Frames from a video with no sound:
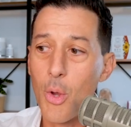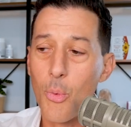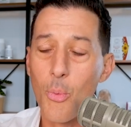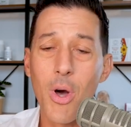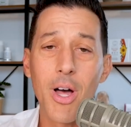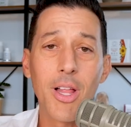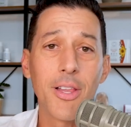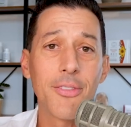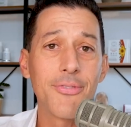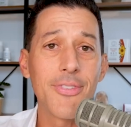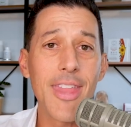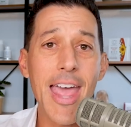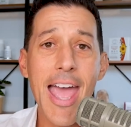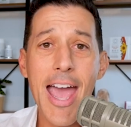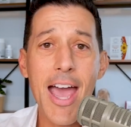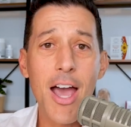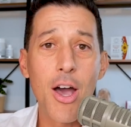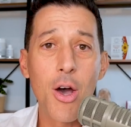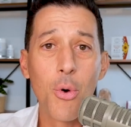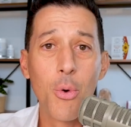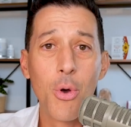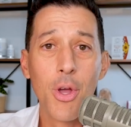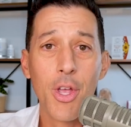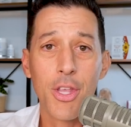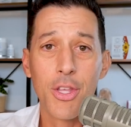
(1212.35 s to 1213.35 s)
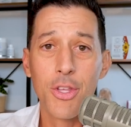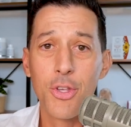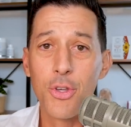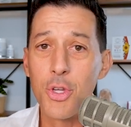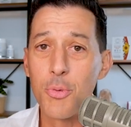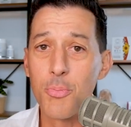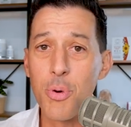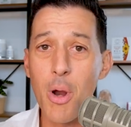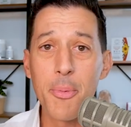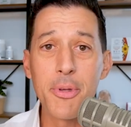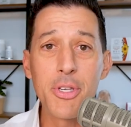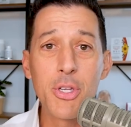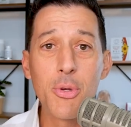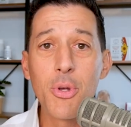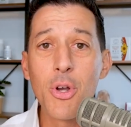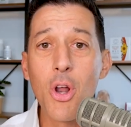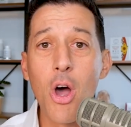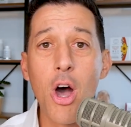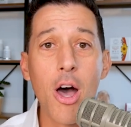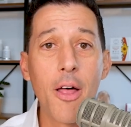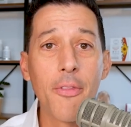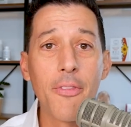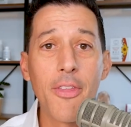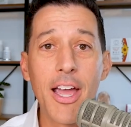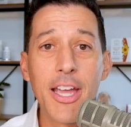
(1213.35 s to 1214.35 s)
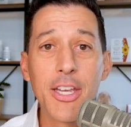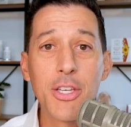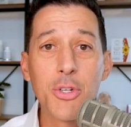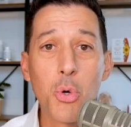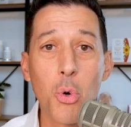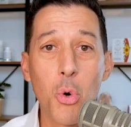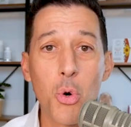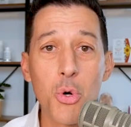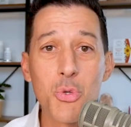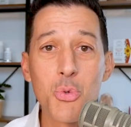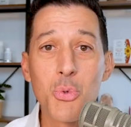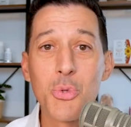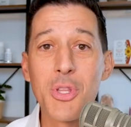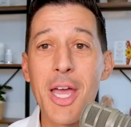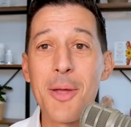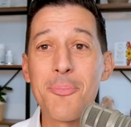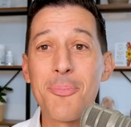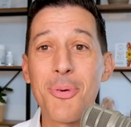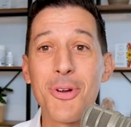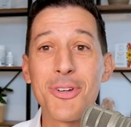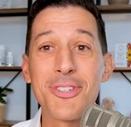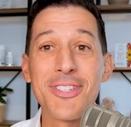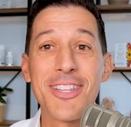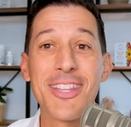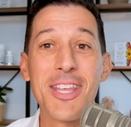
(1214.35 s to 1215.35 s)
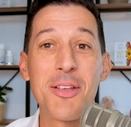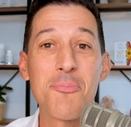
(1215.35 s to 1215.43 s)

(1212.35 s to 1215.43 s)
well, now you can probably do an online course with that person.